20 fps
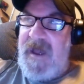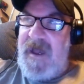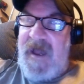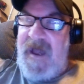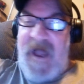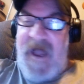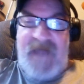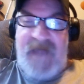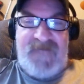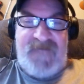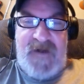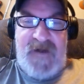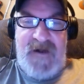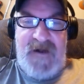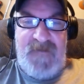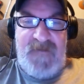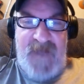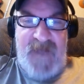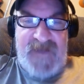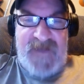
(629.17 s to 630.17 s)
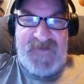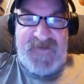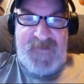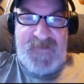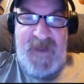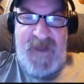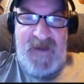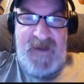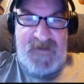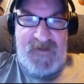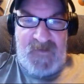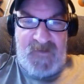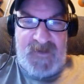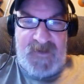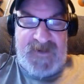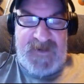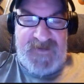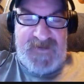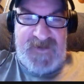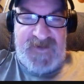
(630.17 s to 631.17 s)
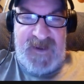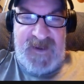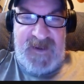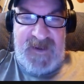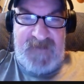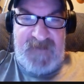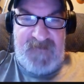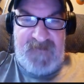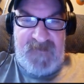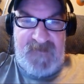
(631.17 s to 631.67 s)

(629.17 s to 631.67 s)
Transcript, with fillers: I've earned my spot on this team.